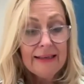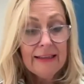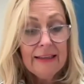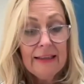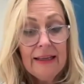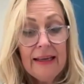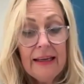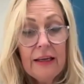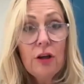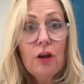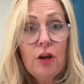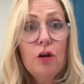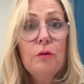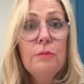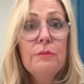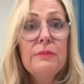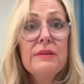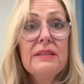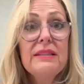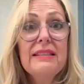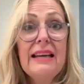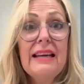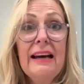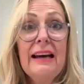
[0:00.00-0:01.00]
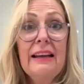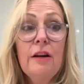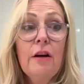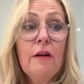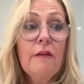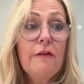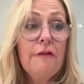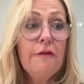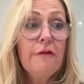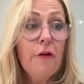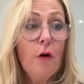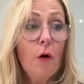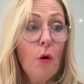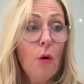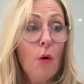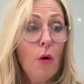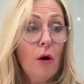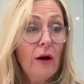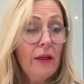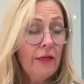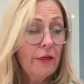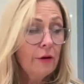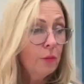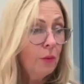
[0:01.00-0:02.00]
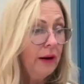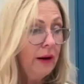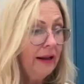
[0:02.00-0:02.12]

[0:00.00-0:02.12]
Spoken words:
and legumes done for the